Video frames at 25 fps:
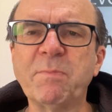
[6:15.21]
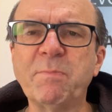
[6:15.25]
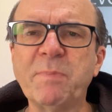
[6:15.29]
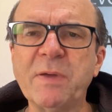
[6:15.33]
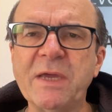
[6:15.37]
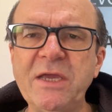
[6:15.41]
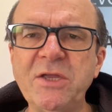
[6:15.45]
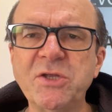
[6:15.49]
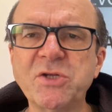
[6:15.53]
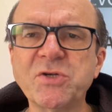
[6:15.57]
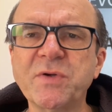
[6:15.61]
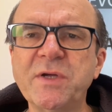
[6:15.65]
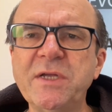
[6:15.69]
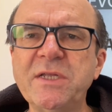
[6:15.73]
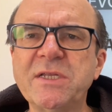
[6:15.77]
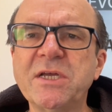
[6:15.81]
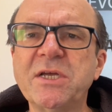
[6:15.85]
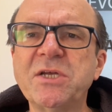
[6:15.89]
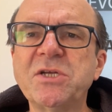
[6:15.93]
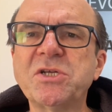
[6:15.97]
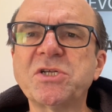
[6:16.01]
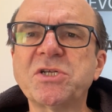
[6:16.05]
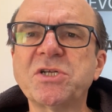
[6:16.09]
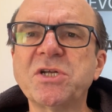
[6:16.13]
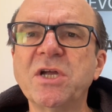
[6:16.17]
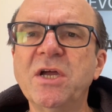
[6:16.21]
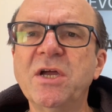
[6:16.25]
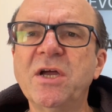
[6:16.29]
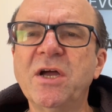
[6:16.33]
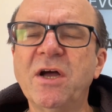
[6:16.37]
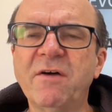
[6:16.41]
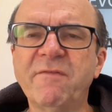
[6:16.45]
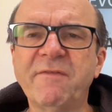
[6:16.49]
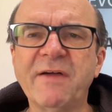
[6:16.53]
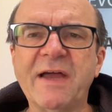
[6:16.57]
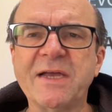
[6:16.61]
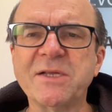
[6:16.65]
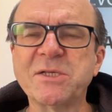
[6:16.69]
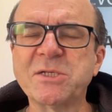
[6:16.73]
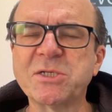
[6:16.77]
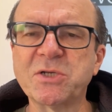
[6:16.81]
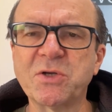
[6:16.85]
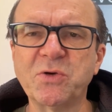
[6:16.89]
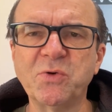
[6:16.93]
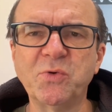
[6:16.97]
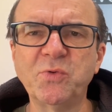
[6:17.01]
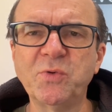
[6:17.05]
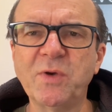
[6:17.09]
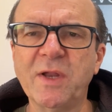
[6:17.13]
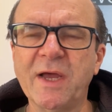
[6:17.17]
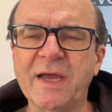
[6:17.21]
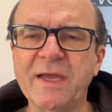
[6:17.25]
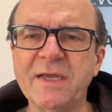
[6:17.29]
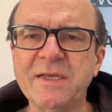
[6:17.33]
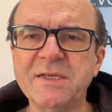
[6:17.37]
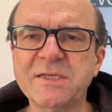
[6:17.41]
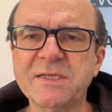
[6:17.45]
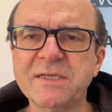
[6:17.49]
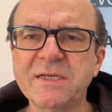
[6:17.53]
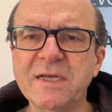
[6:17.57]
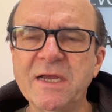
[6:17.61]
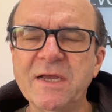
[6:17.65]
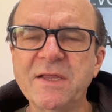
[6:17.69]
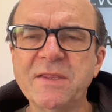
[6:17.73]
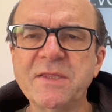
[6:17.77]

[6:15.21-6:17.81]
petri dish of our school days.